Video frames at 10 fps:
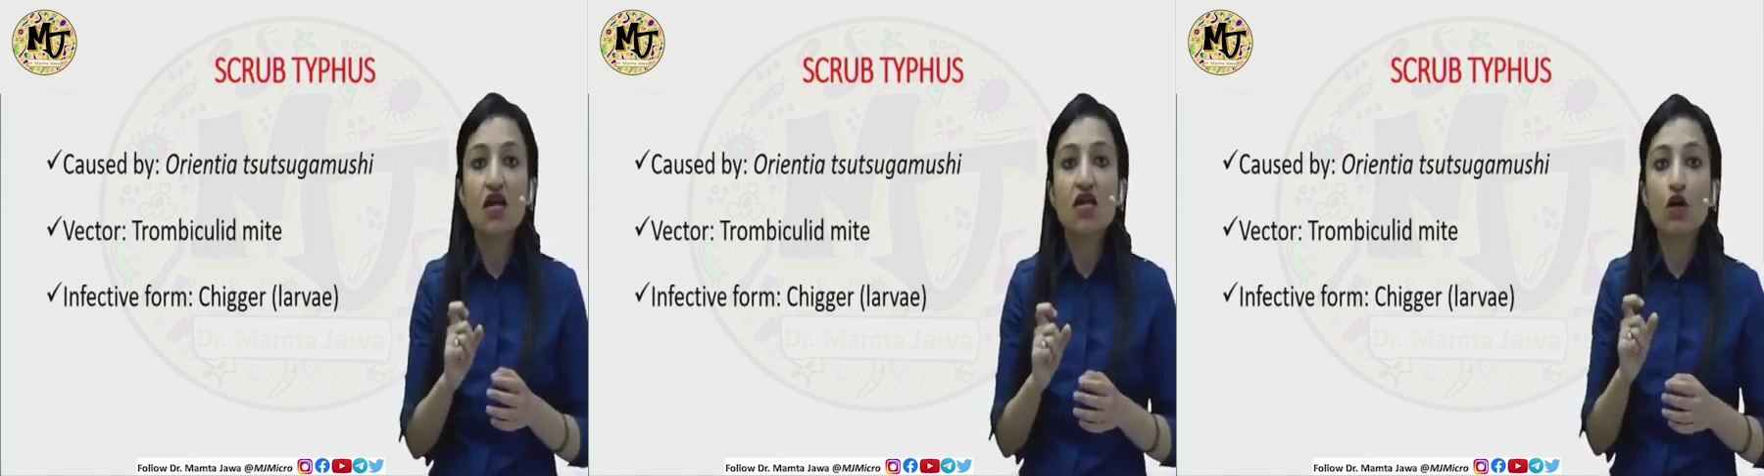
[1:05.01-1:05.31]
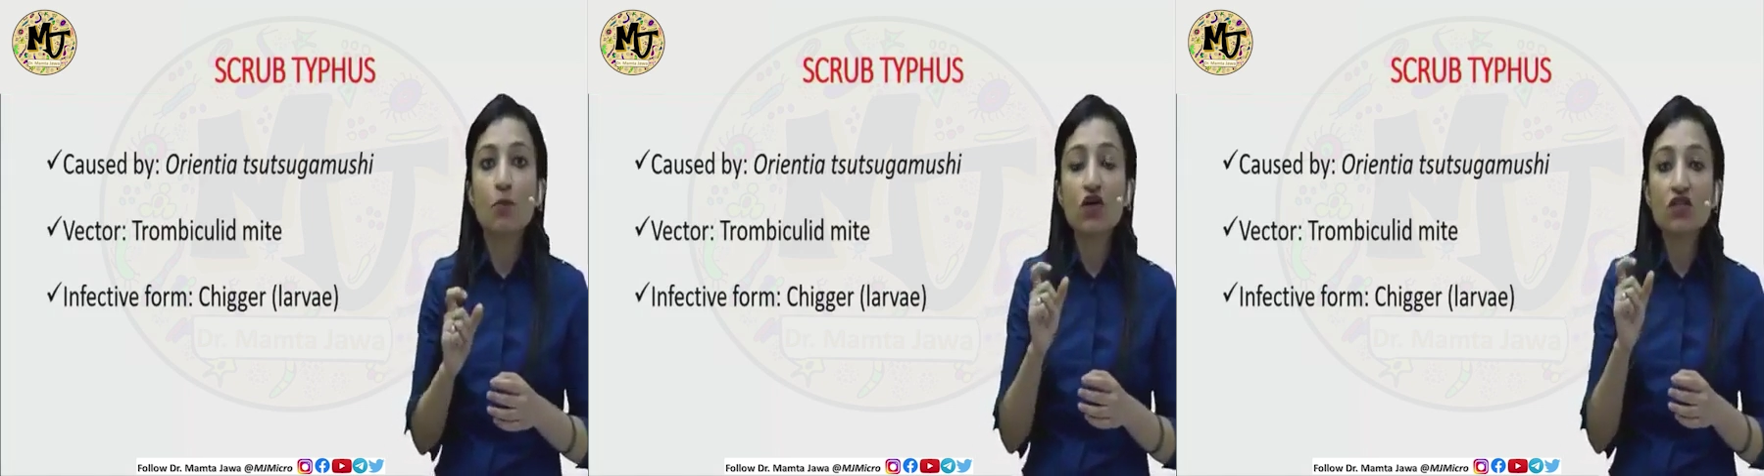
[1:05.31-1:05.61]
Now,
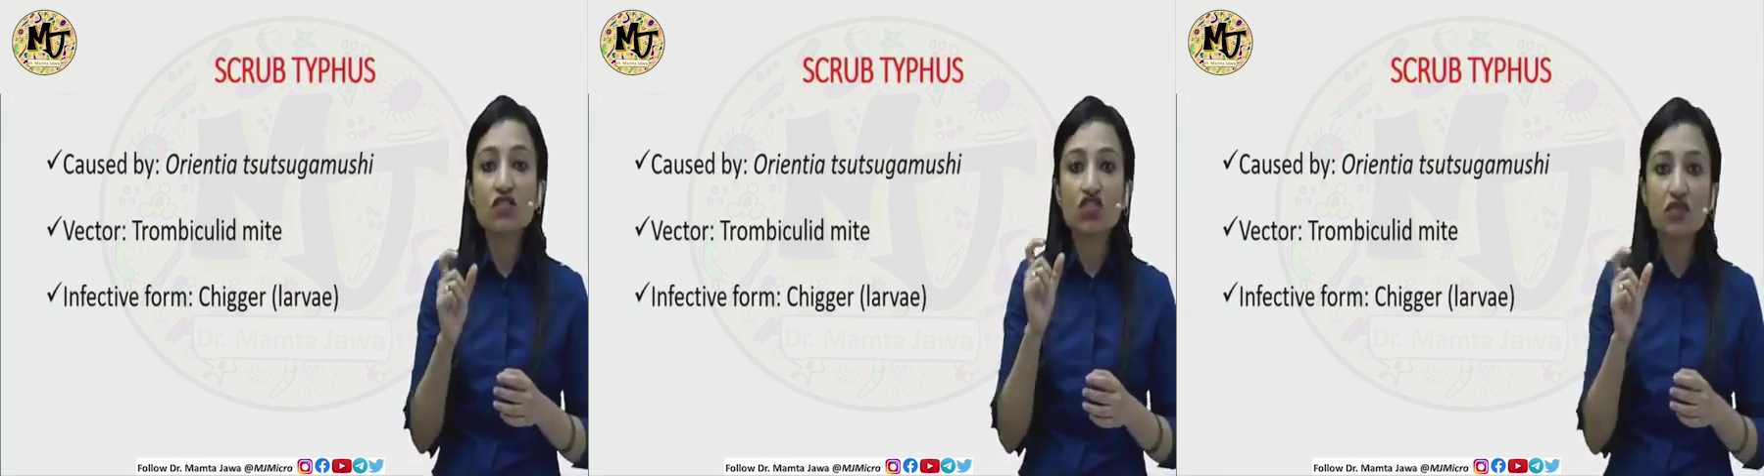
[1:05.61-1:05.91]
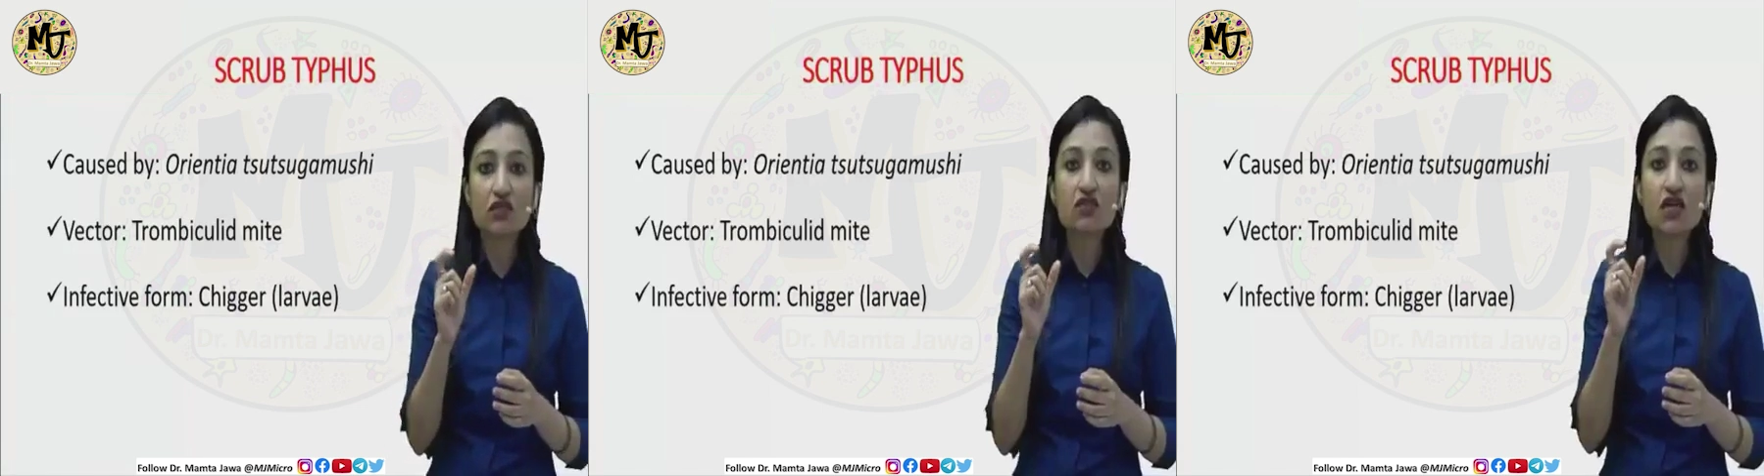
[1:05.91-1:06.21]
because
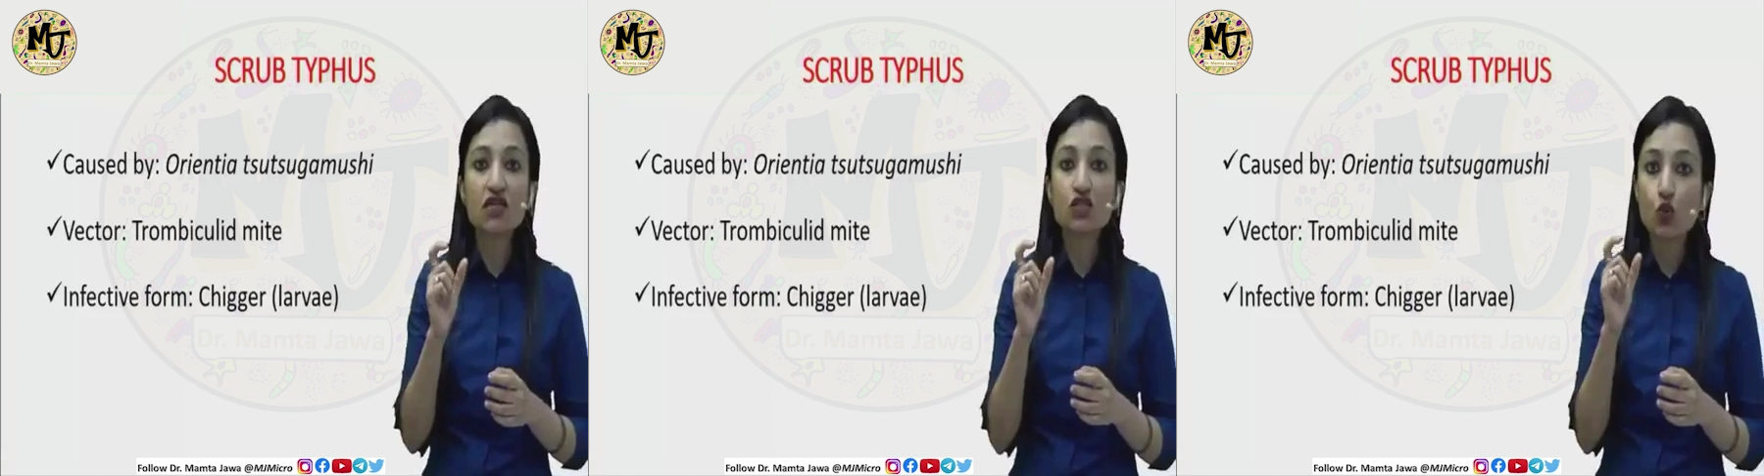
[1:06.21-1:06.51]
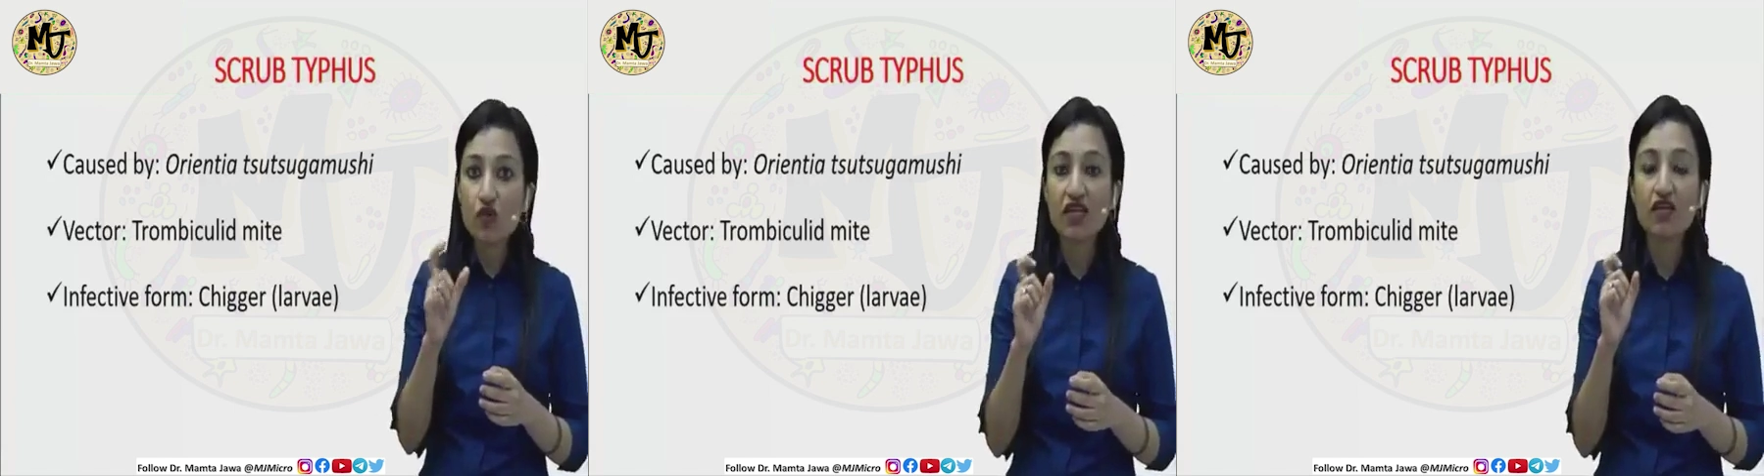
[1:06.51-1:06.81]
chiggers are
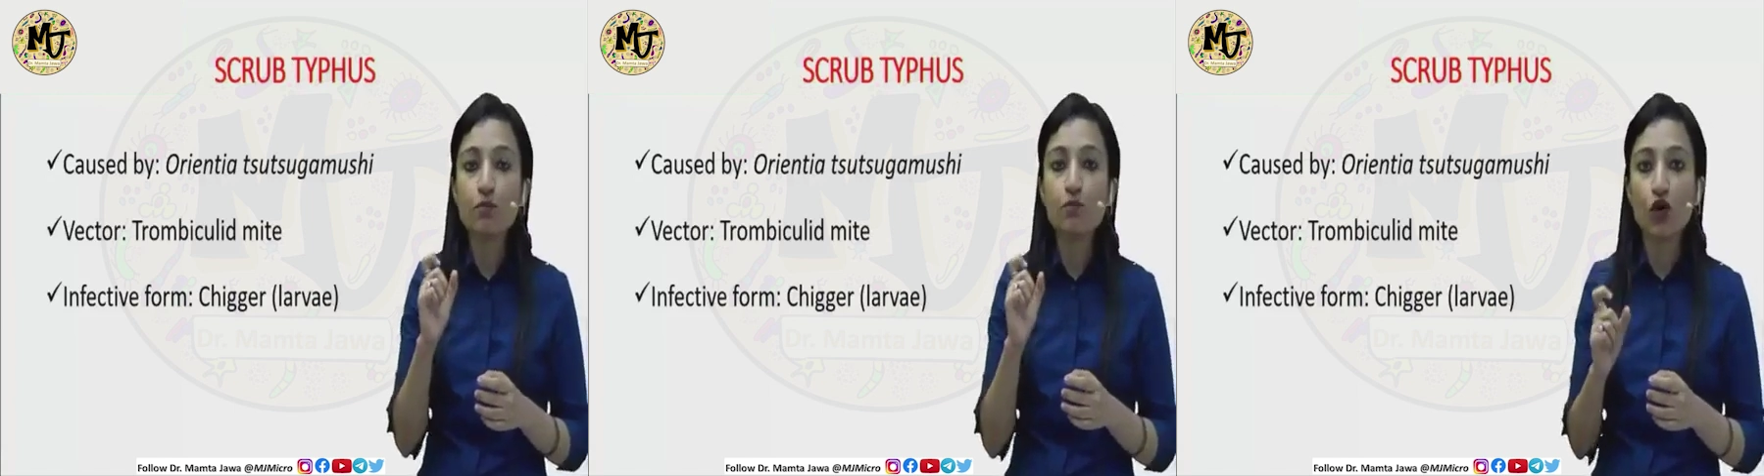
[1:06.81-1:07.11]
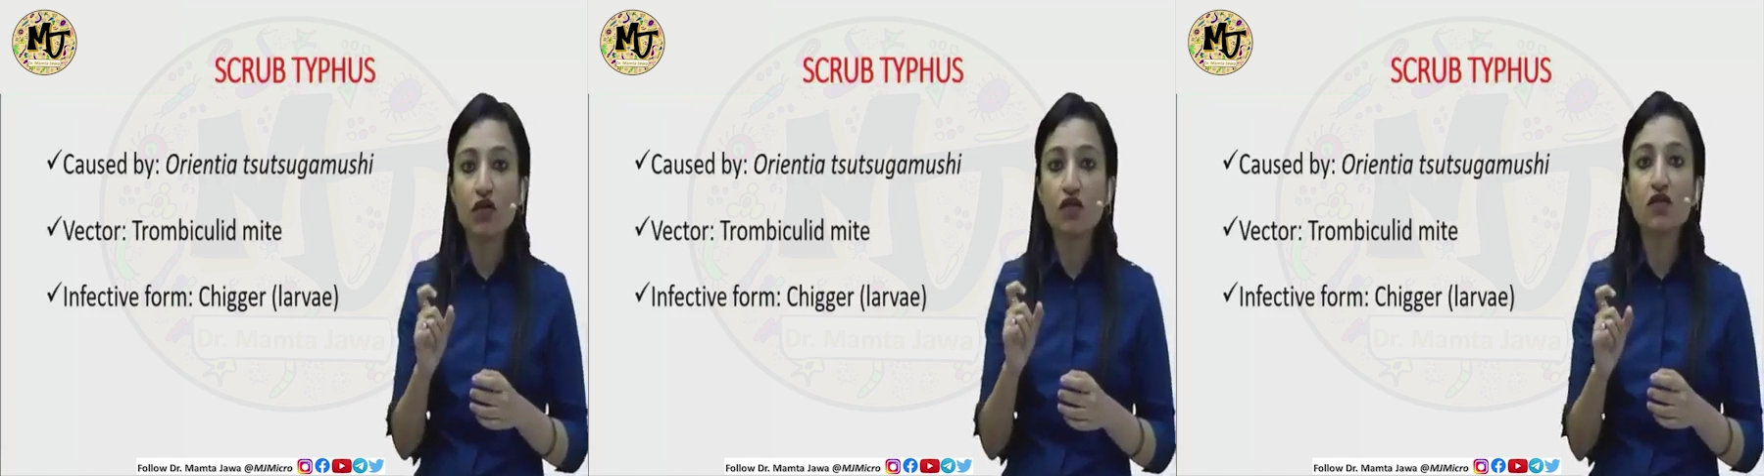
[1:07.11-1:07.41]
so very
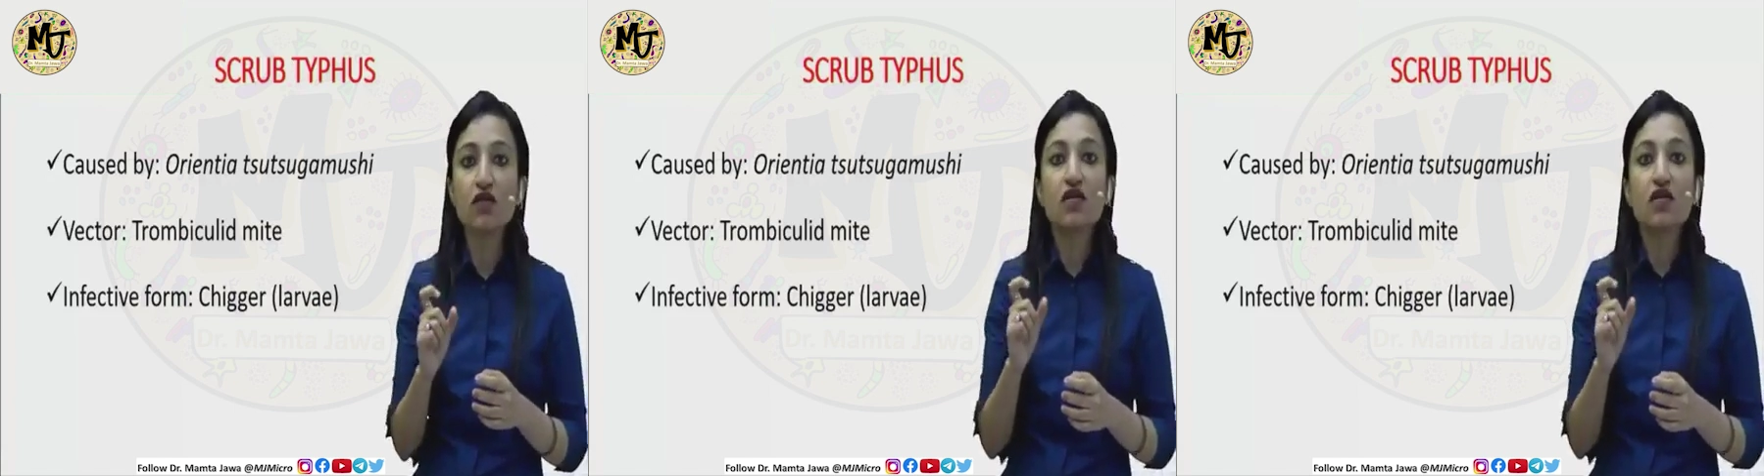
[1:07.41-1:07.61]
important,